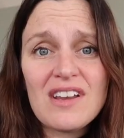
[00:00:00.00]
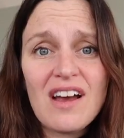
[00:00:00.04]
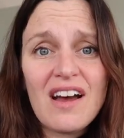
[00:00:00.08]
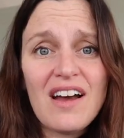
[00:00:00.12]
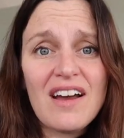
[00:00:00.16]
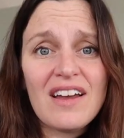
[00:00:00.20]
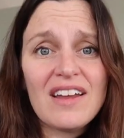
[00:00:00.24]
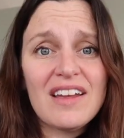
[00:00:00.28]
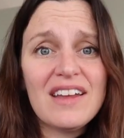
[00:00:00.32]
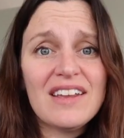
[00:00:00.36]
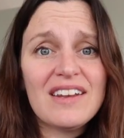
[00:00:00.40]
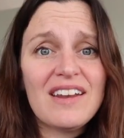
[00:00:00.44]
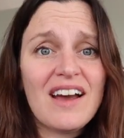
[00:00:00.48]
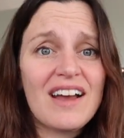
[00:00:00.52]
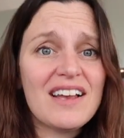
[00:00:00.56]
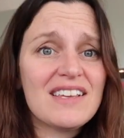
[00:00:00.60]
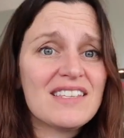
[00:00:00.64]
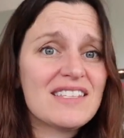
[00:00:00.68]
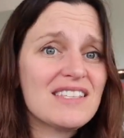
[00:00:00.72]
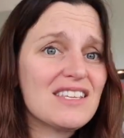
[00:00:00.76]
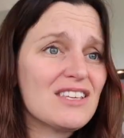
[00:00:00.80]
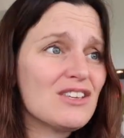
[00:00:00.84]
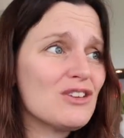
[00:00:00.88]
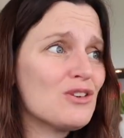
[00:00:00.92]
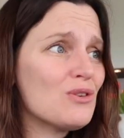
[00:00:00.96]
not an
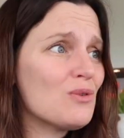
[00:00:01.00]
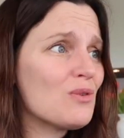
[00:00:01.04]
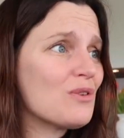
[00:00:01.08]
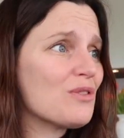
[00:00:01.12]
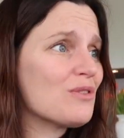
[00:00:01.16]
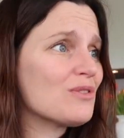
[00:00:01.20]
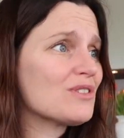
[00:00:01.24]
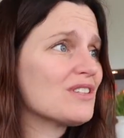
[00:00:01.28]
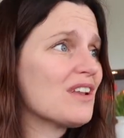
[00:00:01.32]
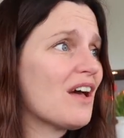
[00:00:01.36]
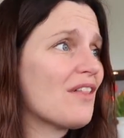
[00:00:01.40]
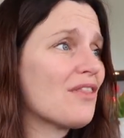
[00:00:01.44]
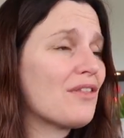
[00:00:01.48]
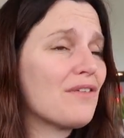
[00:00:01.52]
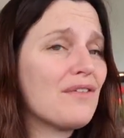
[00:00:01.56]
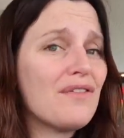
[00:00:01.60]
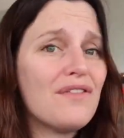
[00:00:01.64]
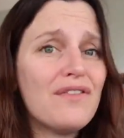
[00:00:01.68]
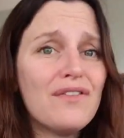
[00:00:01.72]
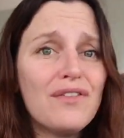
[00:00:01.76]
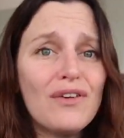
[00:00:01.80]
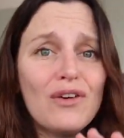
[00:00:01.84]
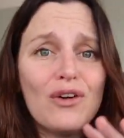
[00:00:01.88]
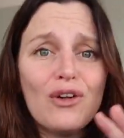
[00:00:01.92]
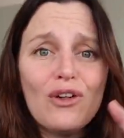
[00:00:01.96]
ICU or there's not the
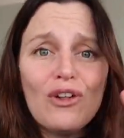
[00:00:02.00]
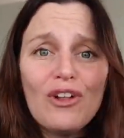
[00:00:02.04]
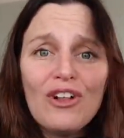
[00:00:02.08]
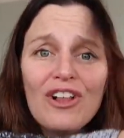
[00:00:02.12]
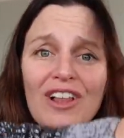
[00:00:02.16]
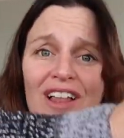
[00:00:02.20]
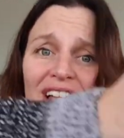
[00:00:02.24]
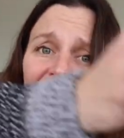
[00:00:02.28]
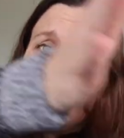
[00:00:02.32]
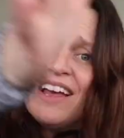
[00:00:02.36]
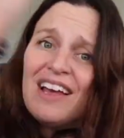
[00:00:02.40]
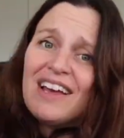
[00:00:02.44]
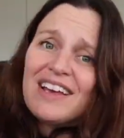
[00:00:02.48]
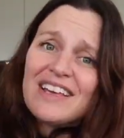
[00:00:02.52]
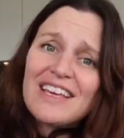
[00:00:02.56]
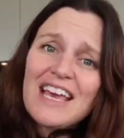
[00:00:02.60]
full